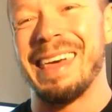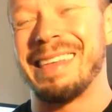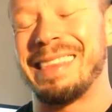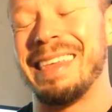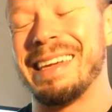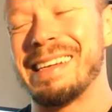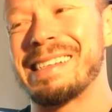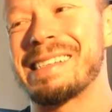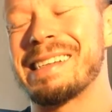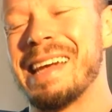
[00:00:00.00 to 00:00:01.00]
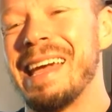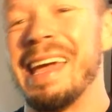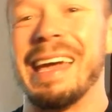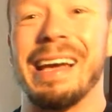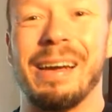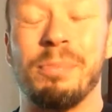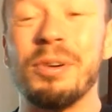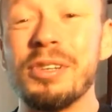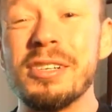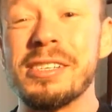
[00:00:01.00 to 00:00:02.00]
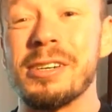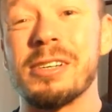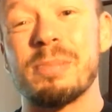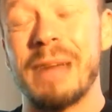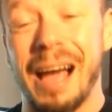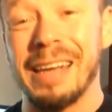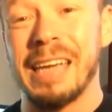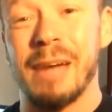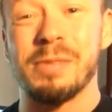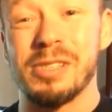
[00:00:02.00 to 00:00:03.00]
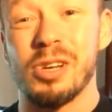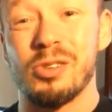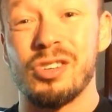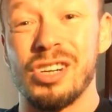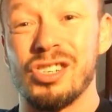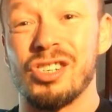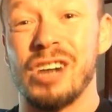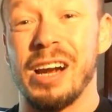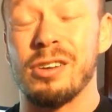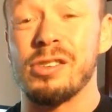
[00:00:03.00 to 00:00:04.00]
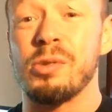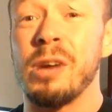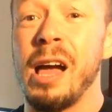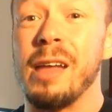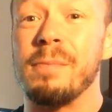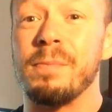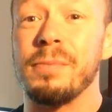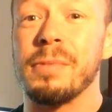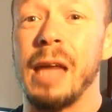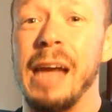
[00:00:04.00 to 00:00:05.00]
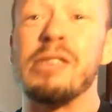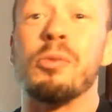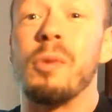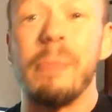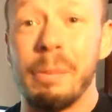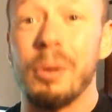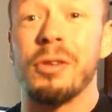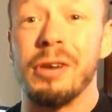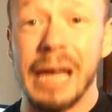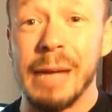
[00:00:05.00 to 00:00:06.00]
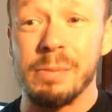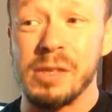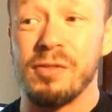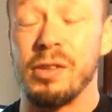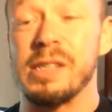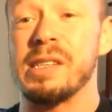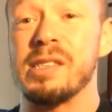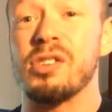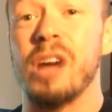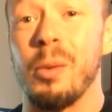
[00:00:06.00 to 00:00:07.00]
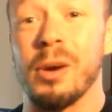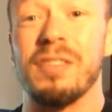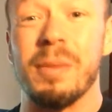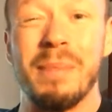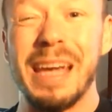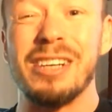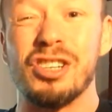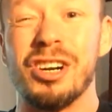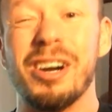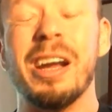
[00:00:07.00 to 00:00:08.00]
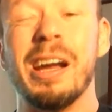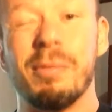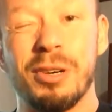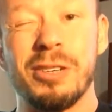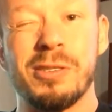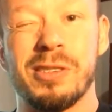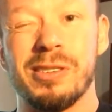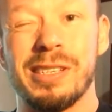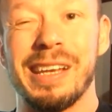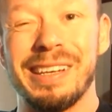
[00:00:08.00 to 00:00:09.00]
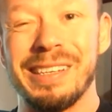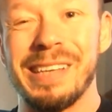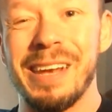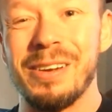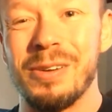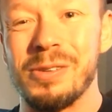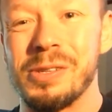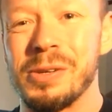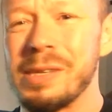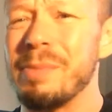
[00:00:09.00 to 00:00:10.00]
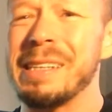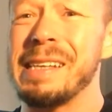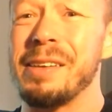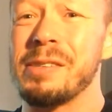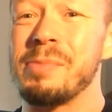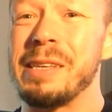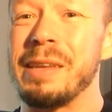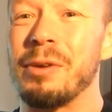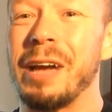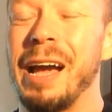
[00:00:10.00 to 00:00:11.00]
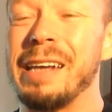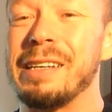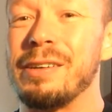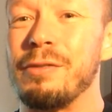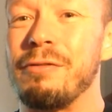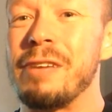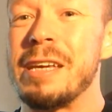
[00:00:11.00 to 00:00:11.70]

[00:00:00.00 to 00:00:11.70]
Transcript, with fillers: that these uh, producers behind Captain Toad Treasure Trackers are not I don't remember their names, for instance. They're not one of the major producers at Nintendo, so something tells me they're kind of